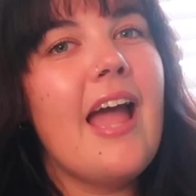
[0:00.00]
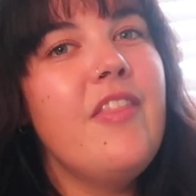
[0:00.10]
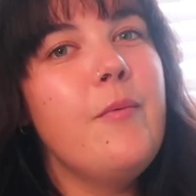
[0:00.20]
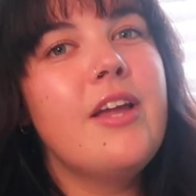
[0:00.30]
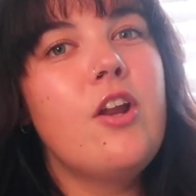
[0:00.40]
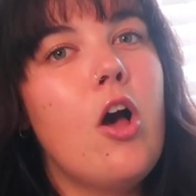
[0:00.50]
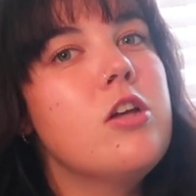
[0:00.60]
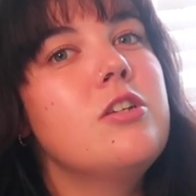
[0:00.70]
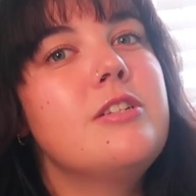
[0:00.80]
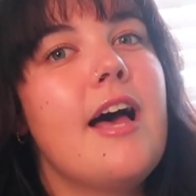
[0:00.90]
And then we can
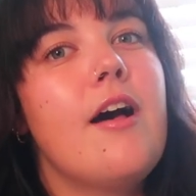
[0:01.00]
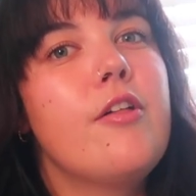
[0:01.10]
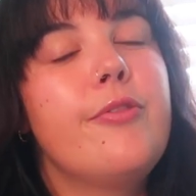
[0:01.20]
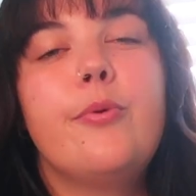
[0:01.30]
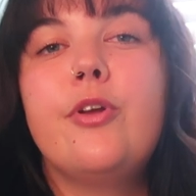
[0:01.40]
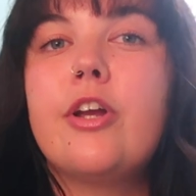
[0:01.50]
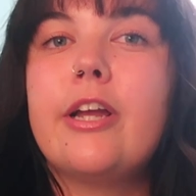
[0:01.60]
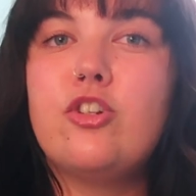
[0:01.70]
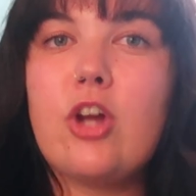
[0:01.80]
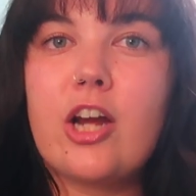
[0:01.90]
also tell through your
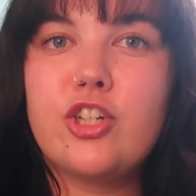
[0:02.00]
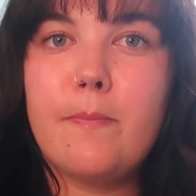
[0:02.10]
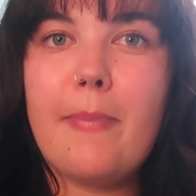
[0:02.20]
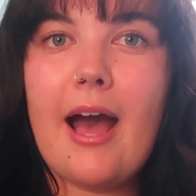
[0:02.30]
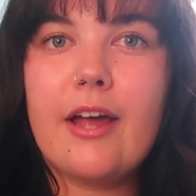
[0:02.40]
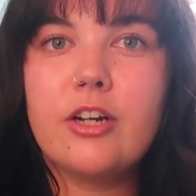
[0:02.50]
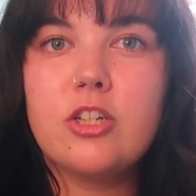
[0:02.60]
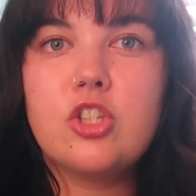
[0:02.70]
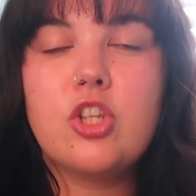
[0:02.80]
contraction patterns.